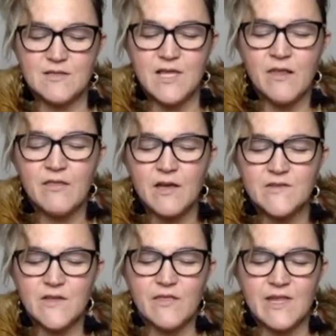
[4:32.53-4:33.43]
The
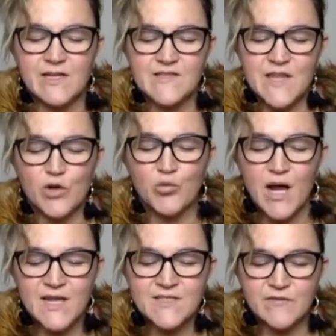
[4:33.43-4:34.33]
10,000 things, they
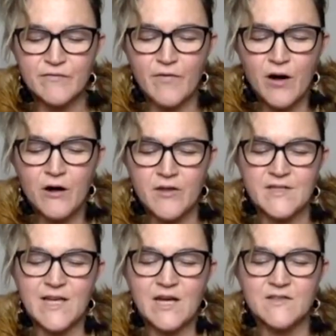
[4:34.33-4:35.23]
rise and fall,
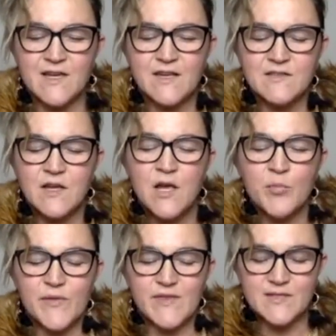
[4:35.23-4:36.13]
the Tao says,
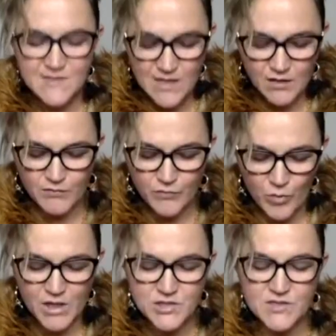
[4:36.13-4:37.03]
but the self
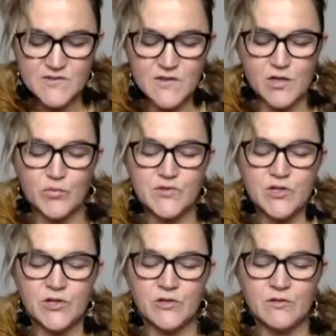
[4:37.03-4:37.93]
watches their
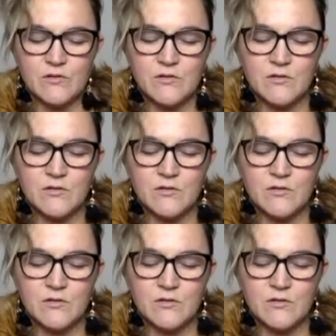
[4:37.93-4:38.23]
return.